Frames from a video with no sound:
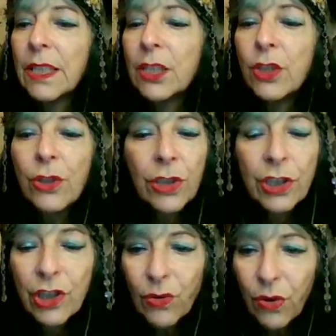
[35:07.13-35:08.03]
learn
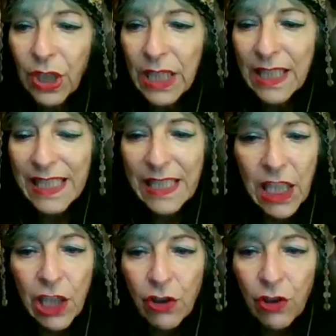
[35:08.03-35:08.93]
new things,
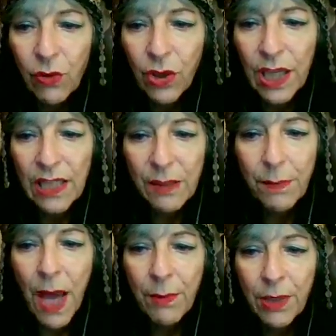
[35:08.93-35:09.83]
teach new things,
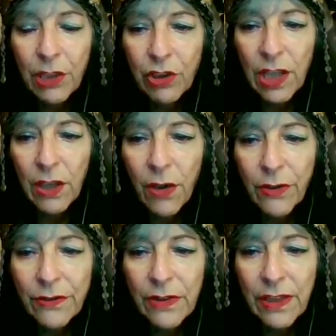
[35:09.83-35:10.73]
publish, get all
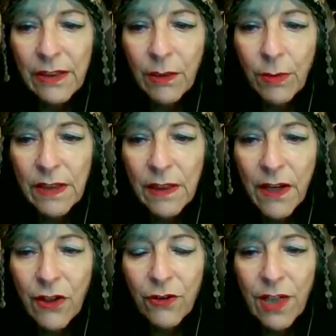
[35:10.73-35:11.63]
those things that have been
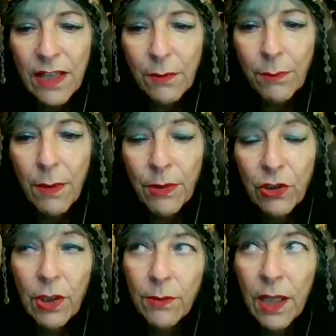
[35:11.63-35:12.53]
sitting on your desk
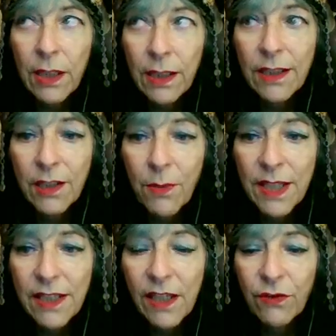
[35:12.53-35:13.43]
published. I'm telling this to
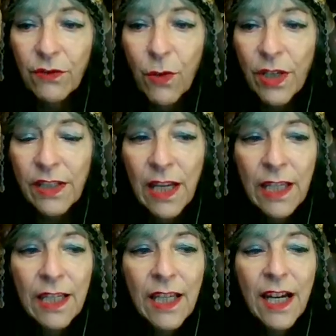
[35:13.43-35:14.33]
myself, of course.
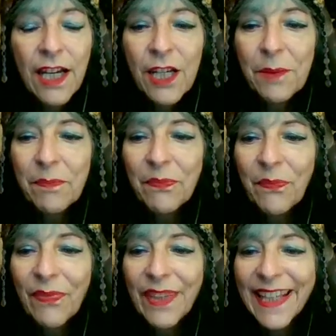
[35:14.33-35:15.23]
And,
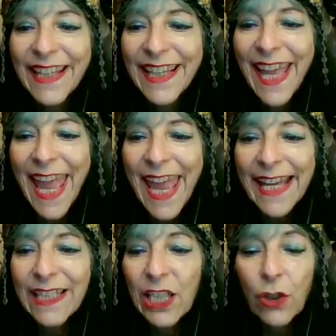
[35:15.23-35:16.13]

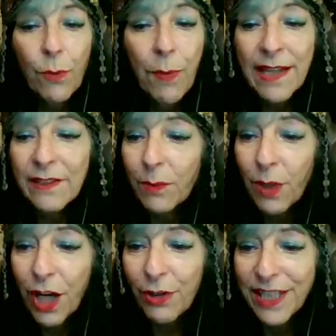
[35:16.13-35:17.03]
buy some
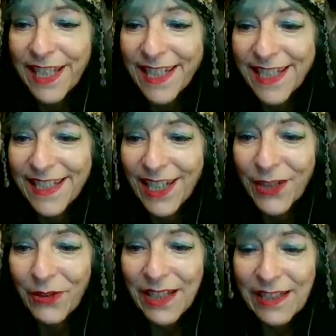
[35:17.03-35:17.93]
lottery tickets. I
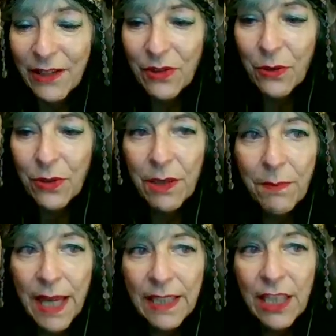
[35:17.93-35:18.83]
know that sounds corny,
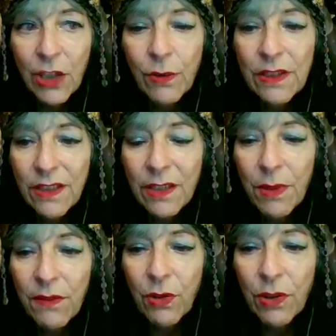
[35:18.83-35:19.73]
but, it's going to
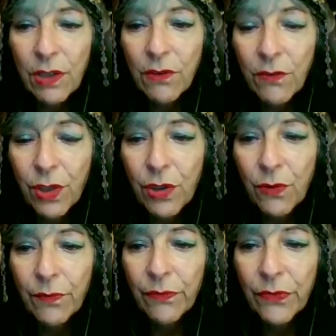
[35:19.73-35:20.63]
be very good for
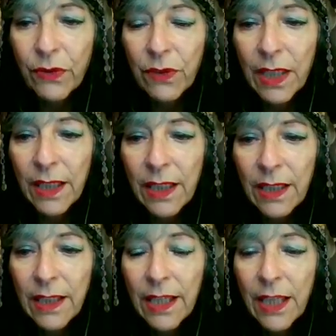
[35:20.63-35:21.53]
you. Okay.
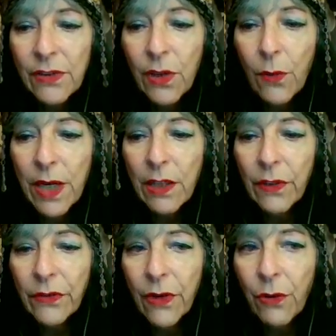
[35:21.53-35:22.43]
So, and
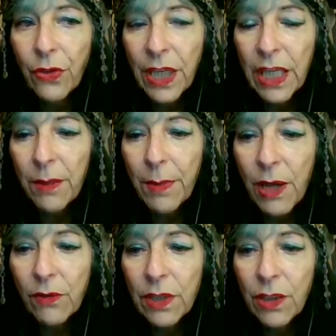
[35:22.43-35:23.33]
also think
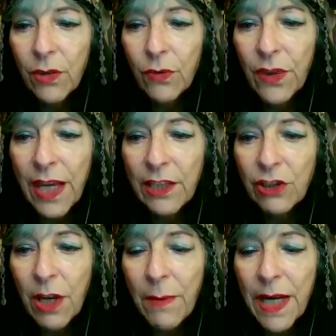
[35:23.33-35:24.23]
about, that
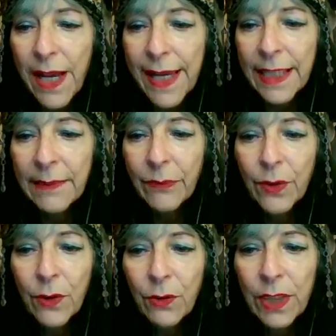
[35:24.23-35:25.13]
Gemini
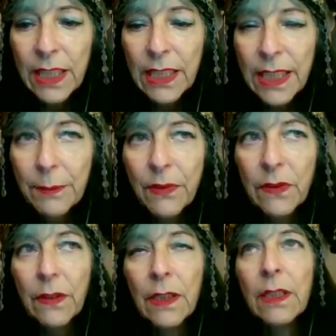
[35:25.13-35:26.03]
lunar
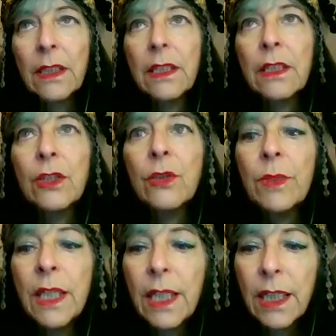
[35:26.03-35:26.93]
eclipse
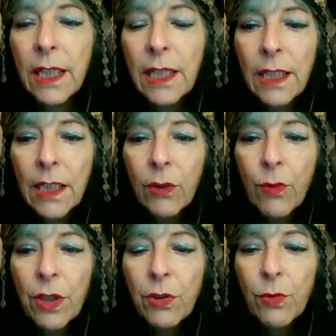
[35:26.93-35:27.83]
illuminating
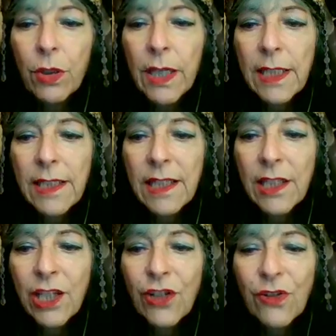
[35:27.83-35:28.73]
where you were
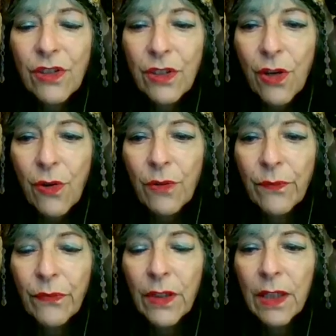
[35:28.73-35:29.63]
18 years ago.
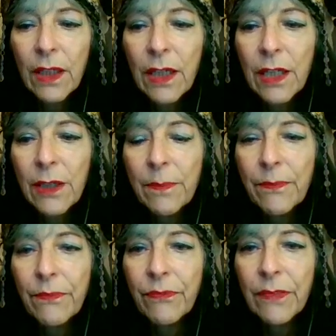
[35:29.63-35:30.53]

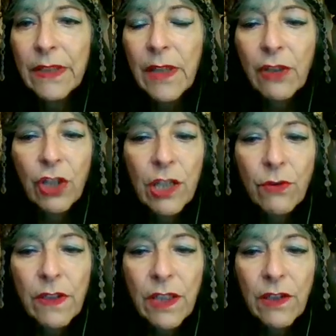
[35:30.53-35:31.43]
It's actually
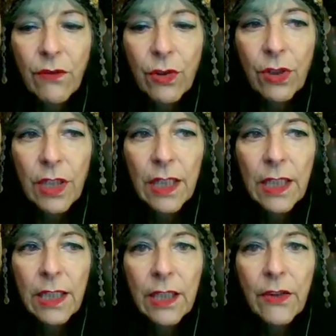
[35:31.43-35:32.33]
interesting for
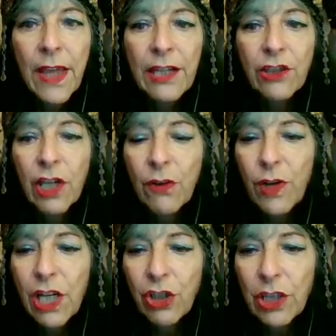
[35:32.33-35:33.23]
that
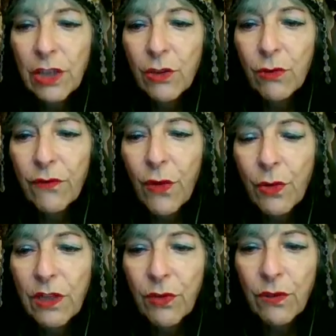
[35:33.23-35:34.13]
generation who were
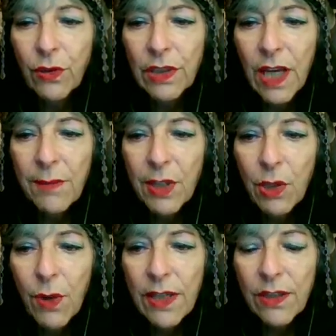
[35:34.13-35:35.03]
voting for the first time in
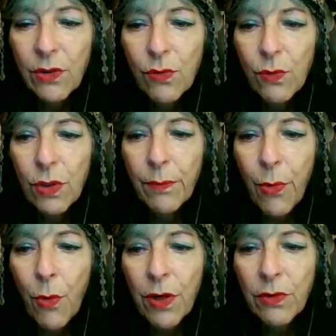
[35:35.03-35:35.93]
the US who were
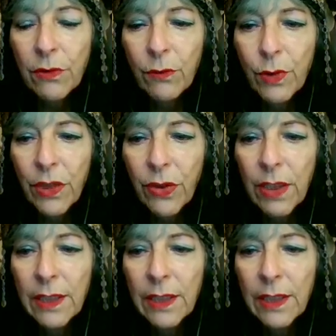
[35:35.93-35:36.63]
born with